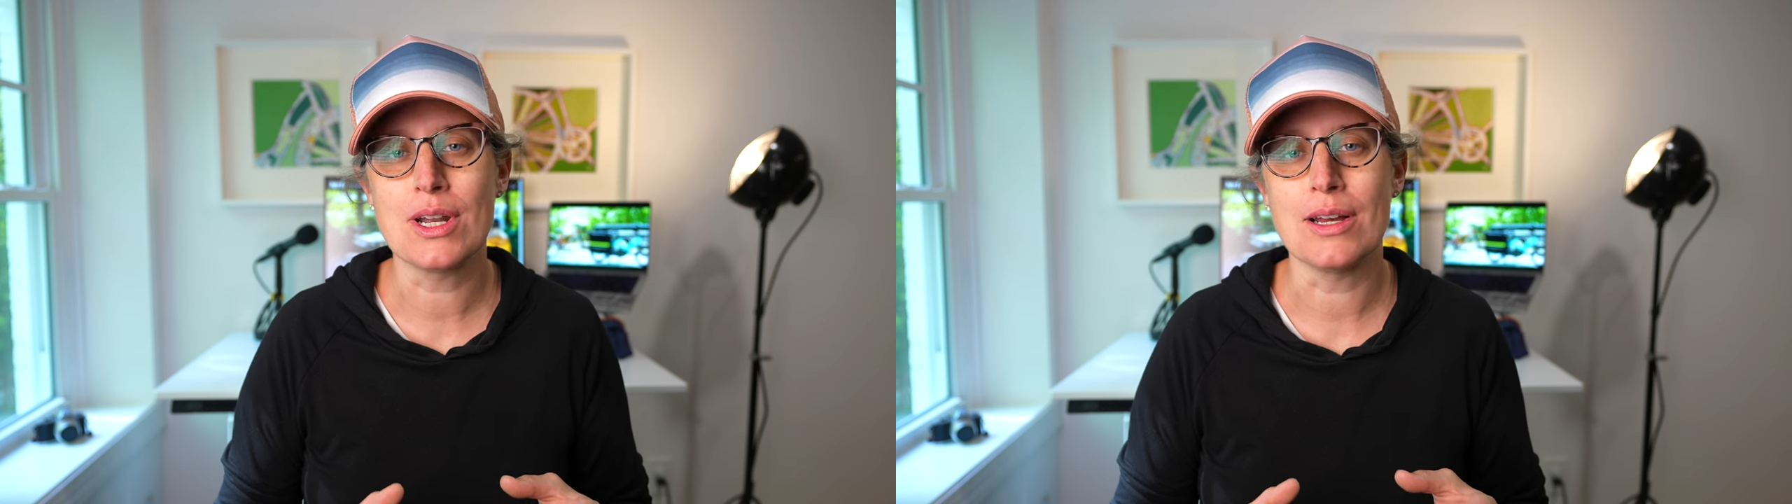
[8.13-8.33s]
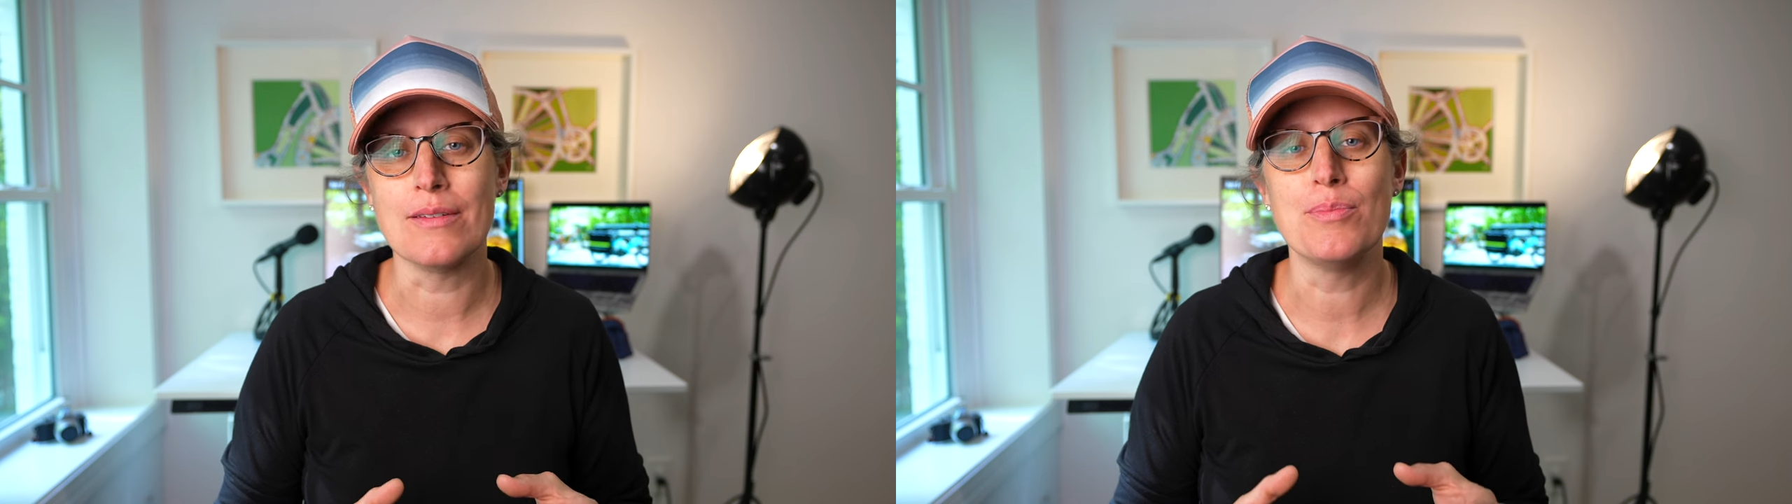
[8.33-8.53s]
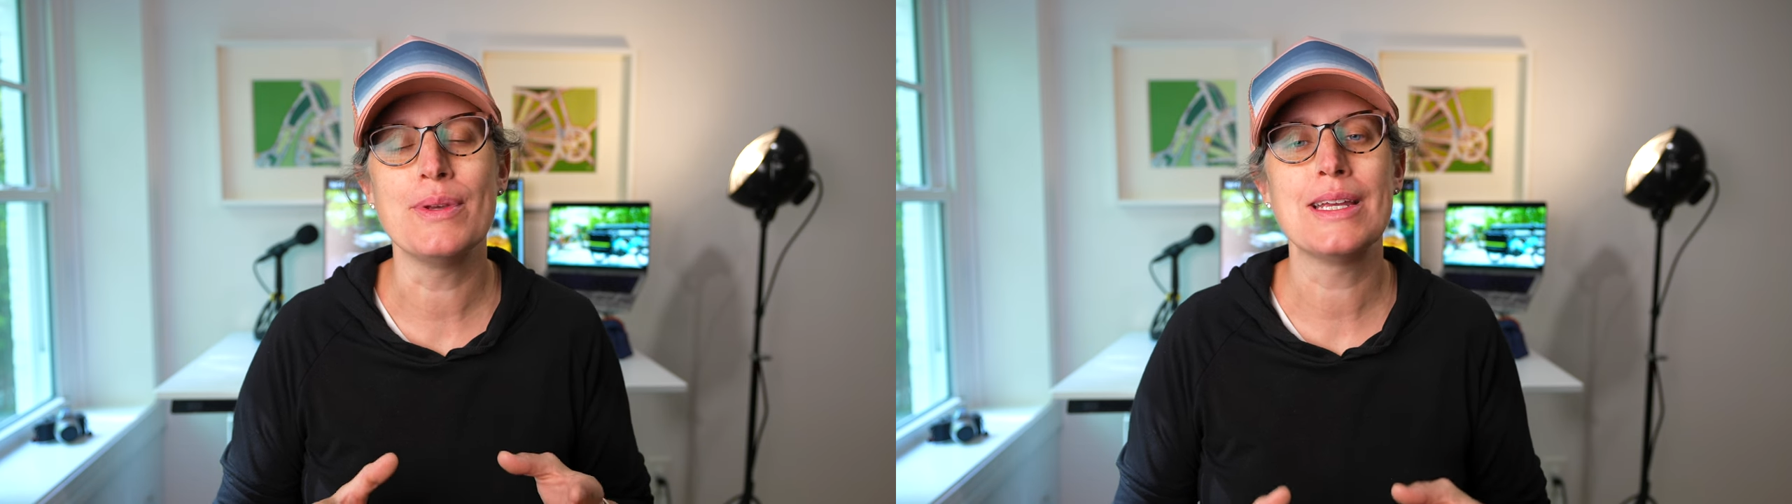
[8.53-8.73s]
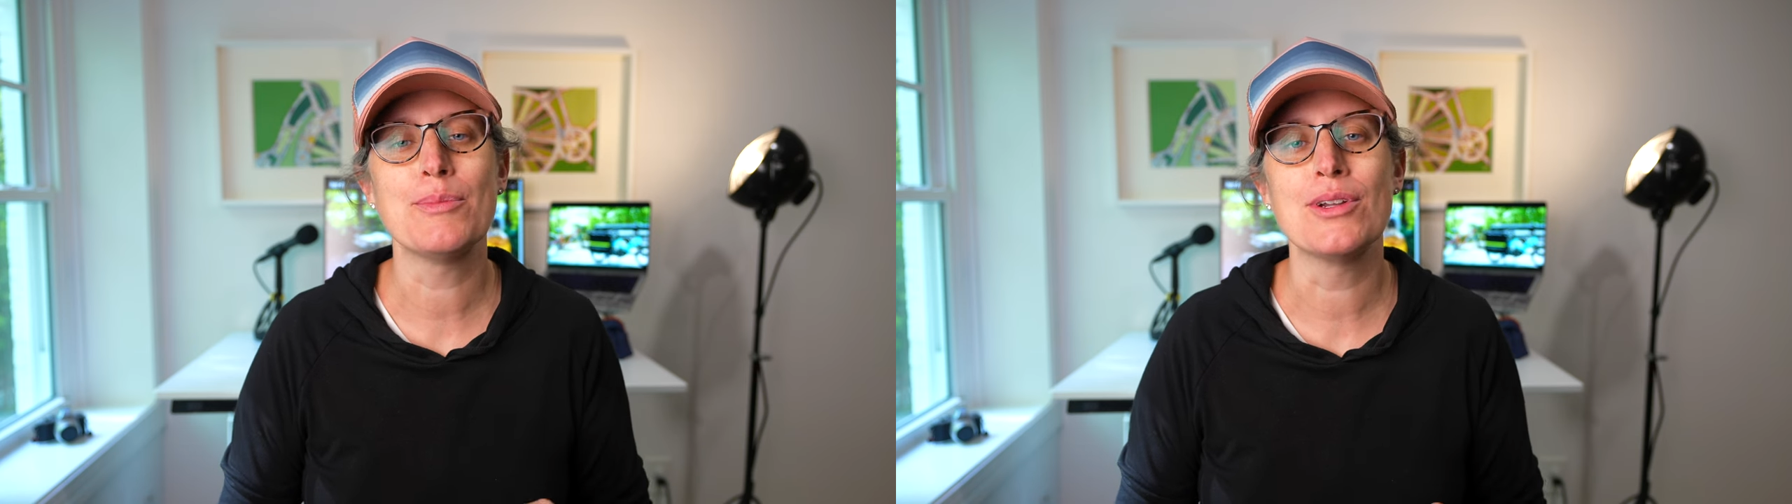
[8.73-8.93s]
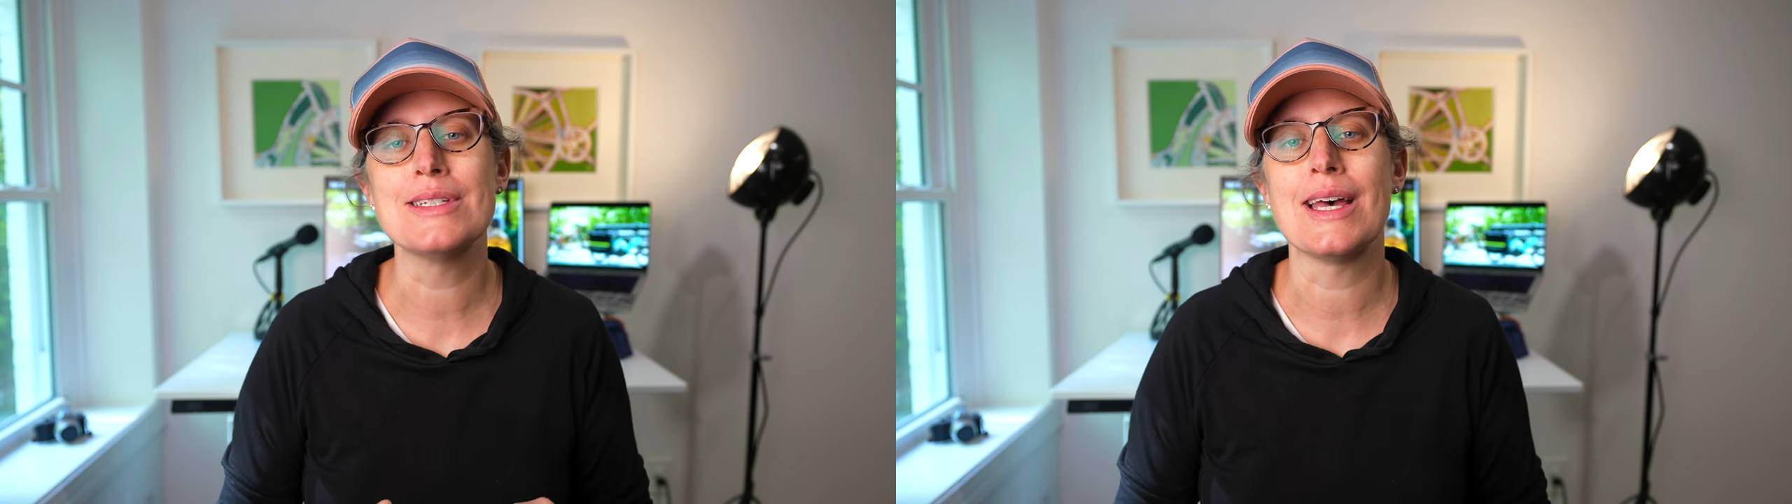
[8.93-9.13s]
of being
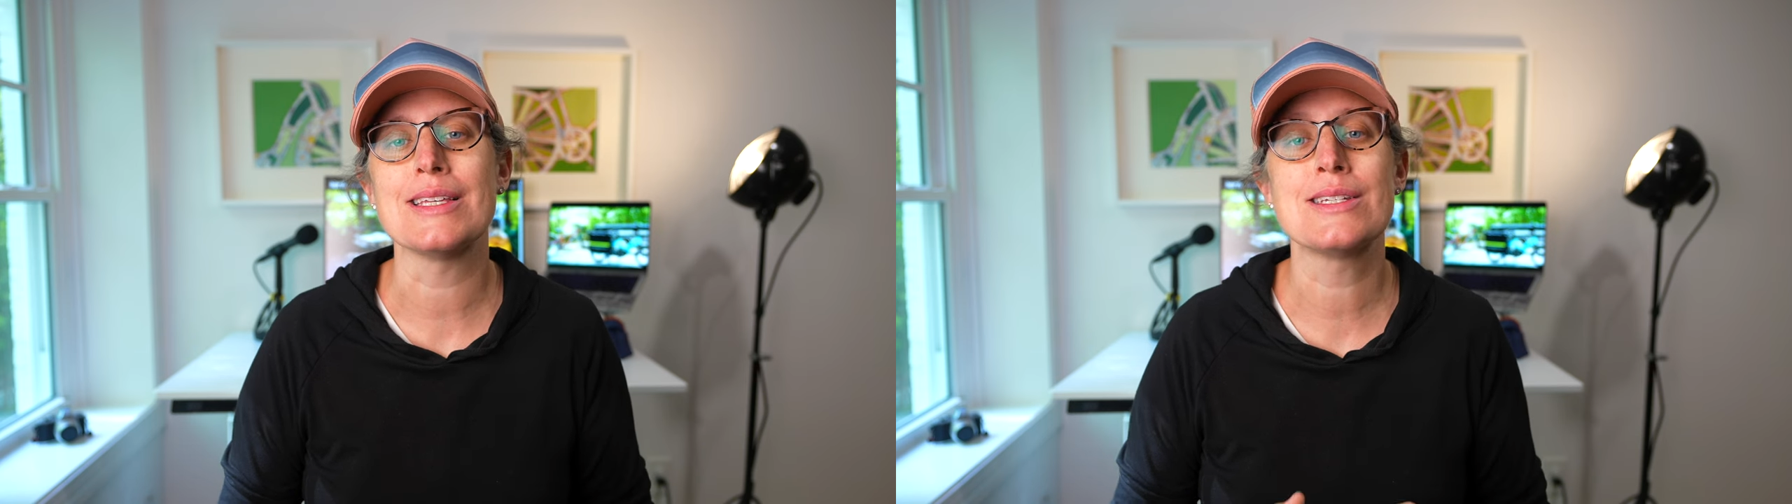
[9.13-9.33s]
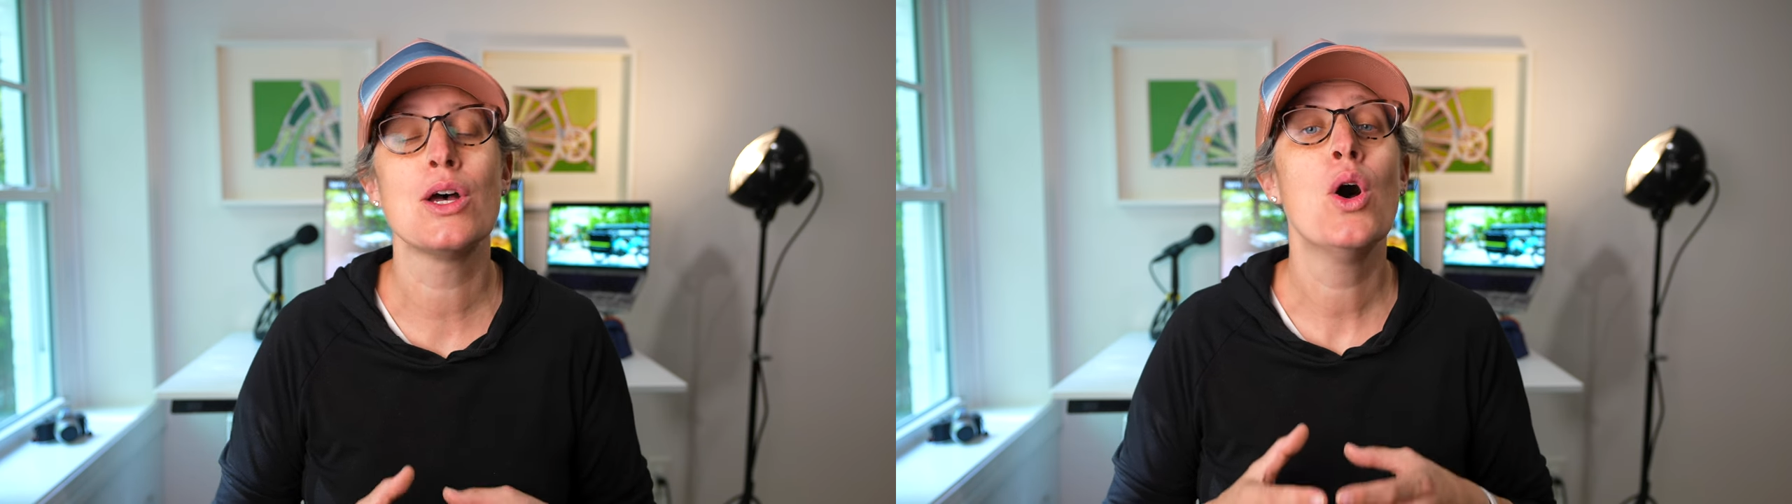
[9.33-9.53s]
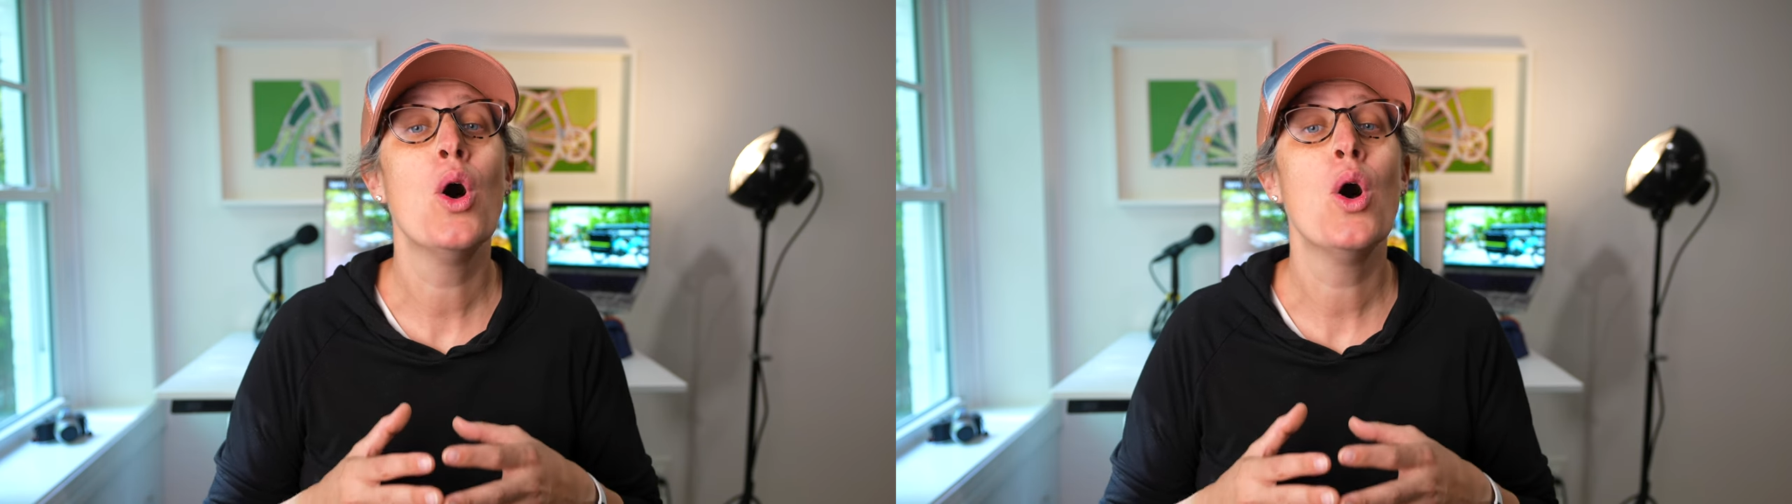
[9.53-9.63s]
able to test